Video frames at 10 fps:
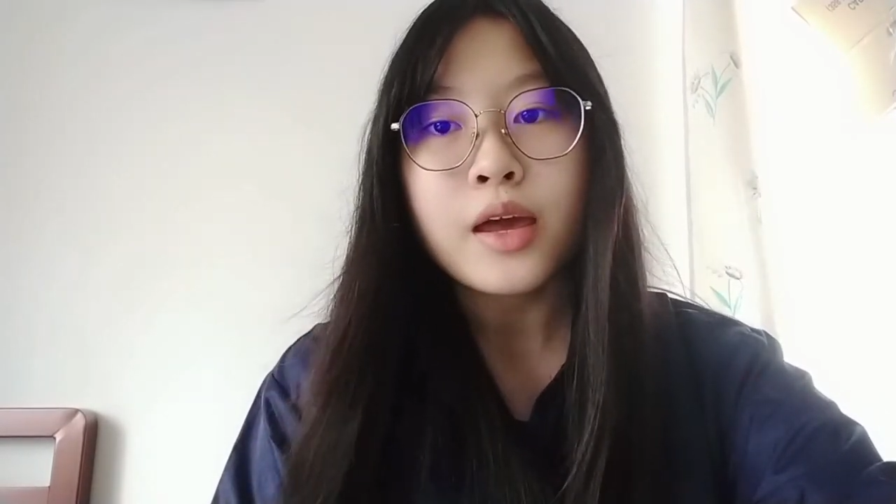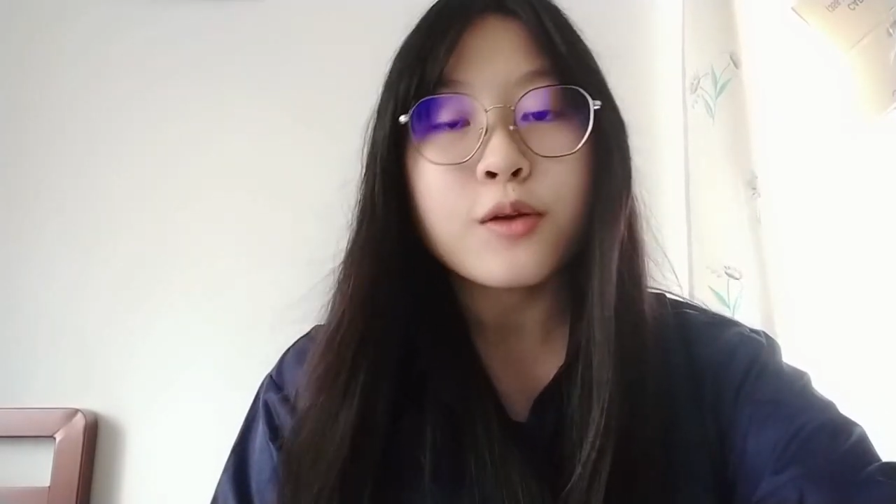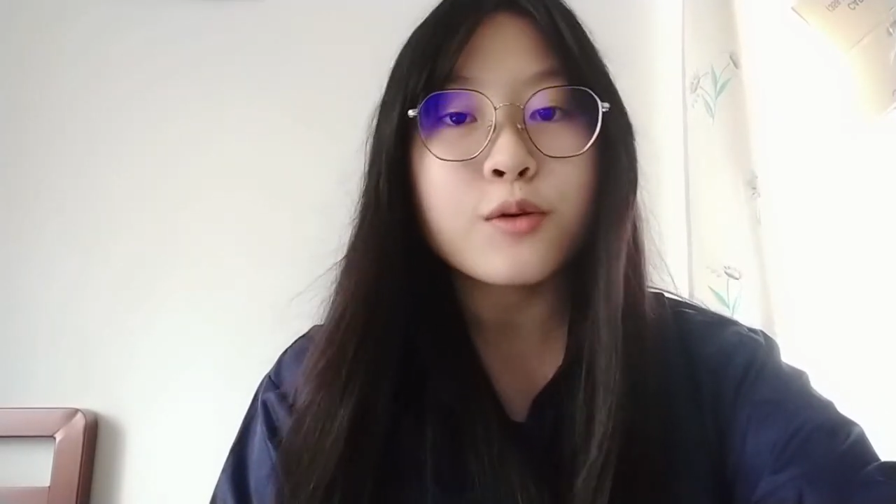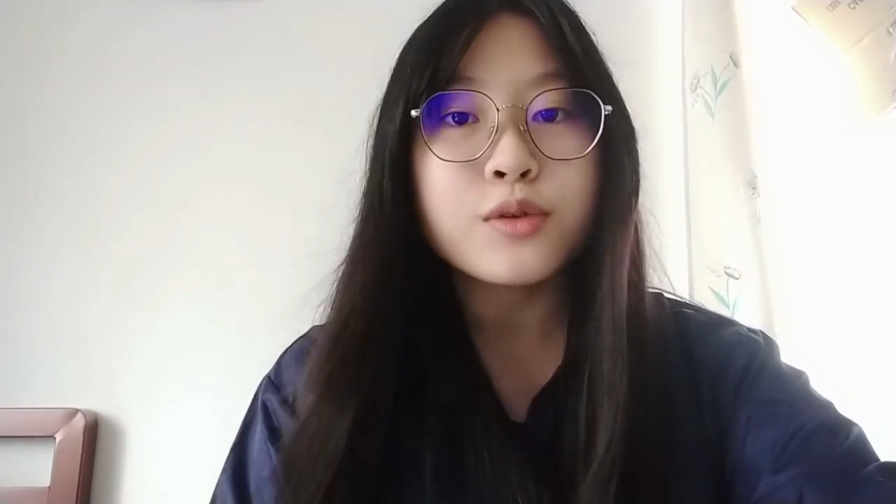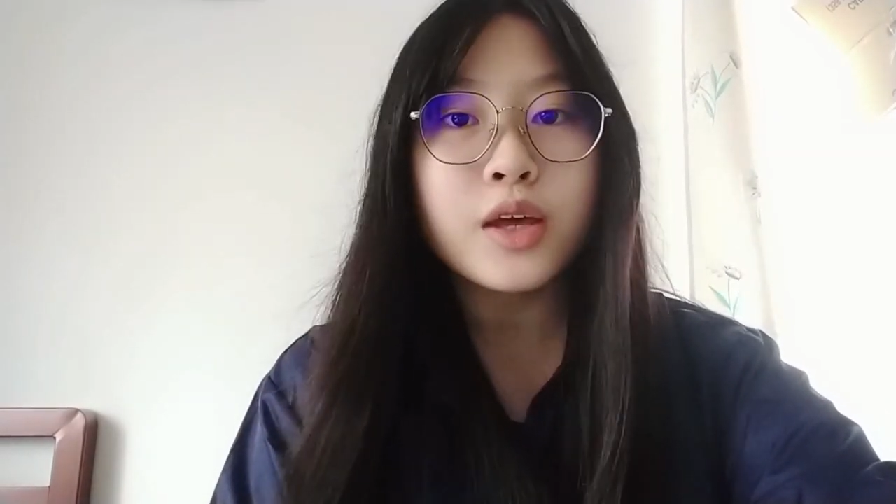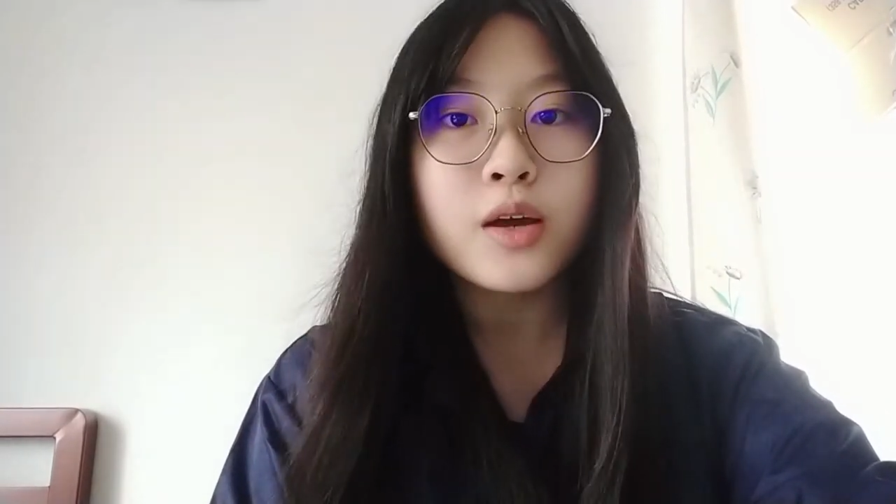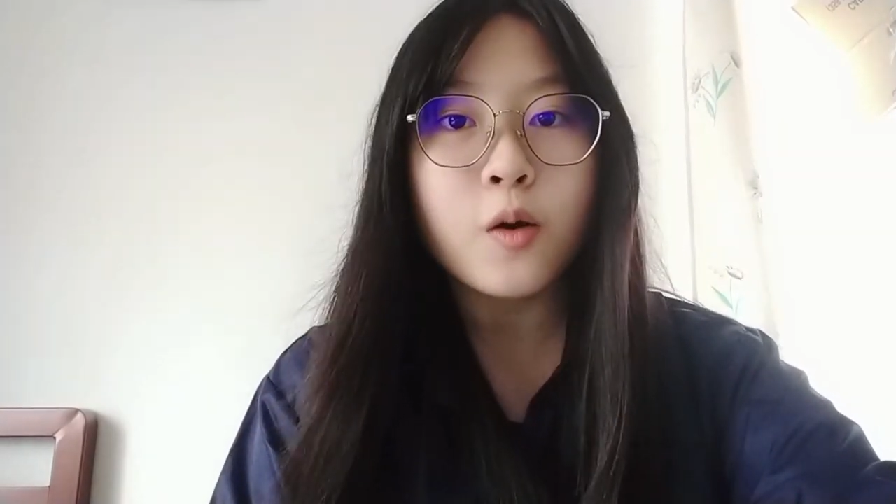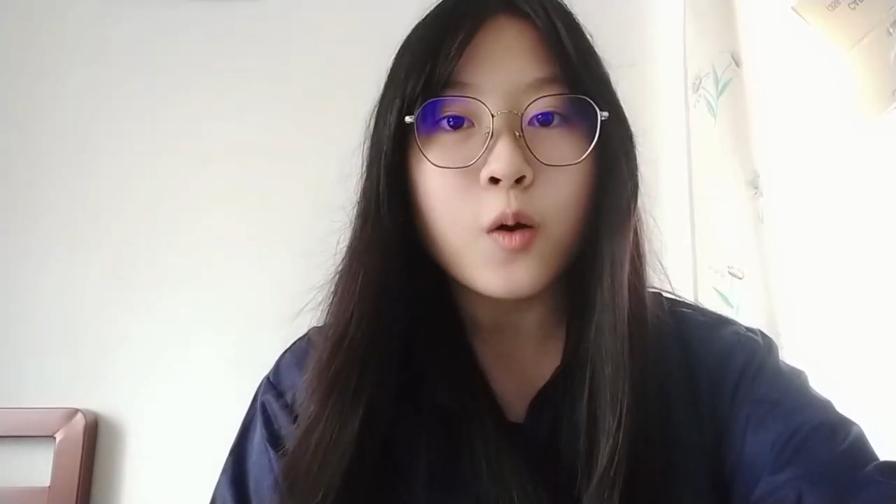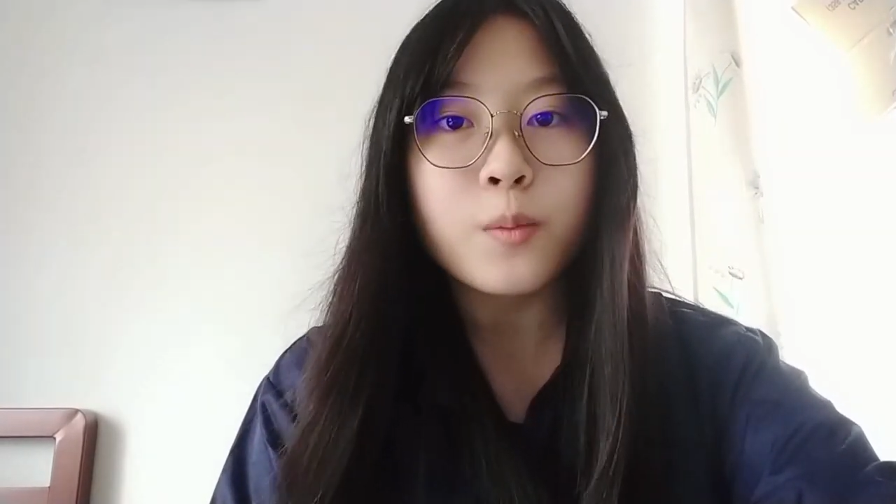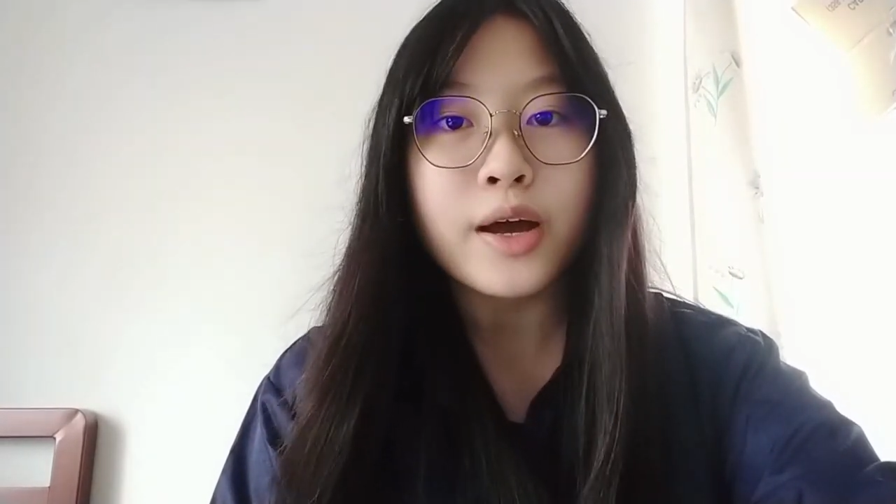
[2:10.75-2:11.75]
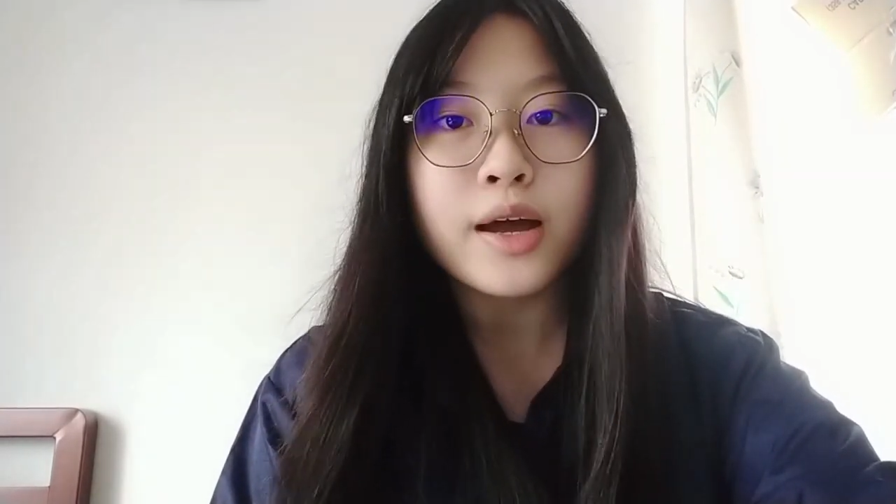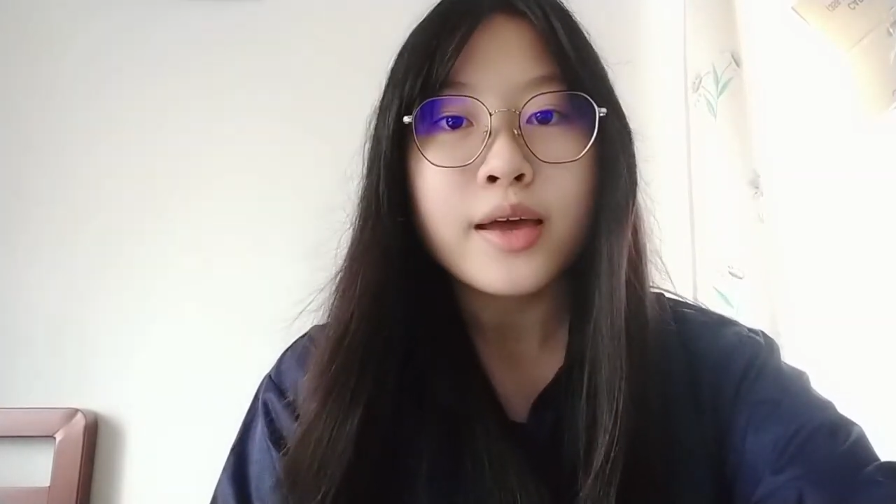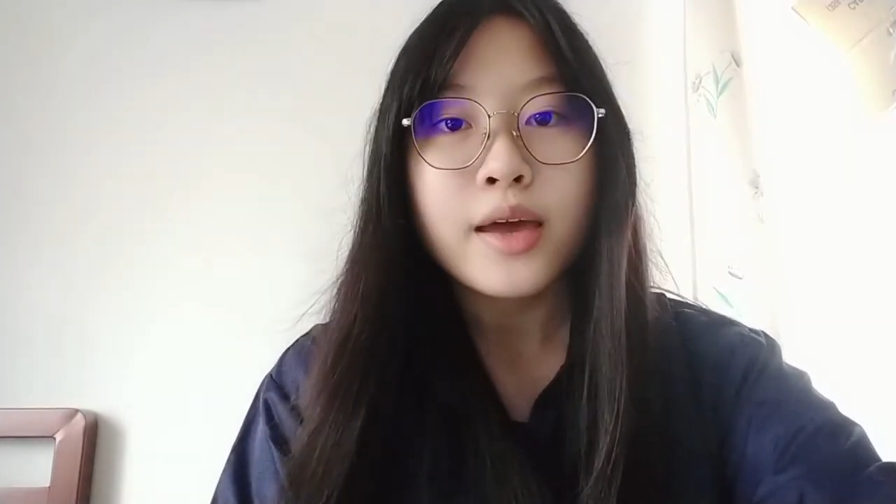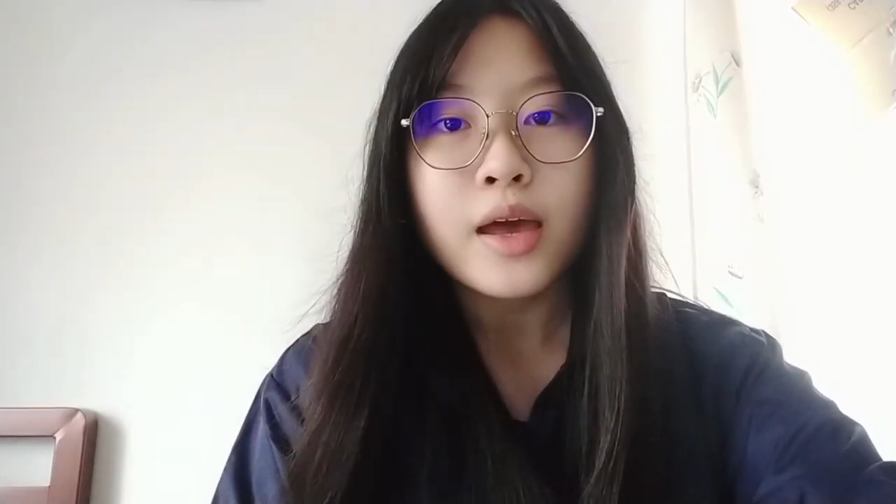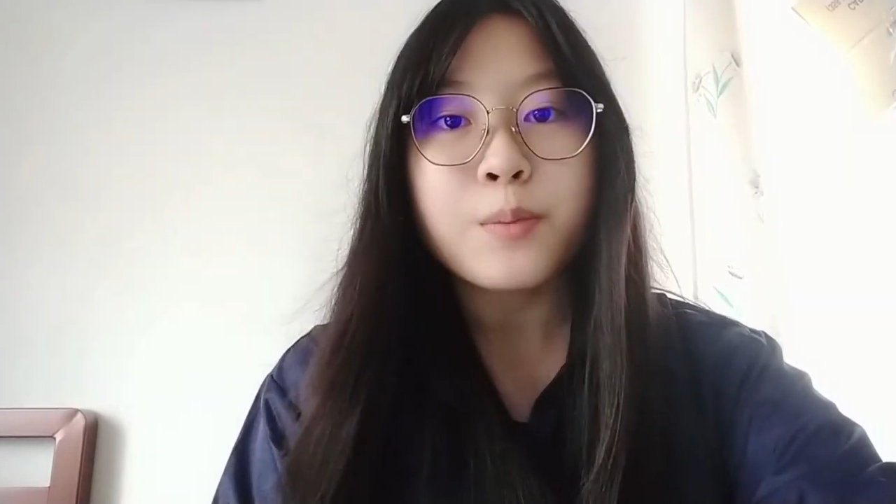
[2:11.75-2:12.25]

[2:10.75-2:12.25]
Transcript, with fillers: including coma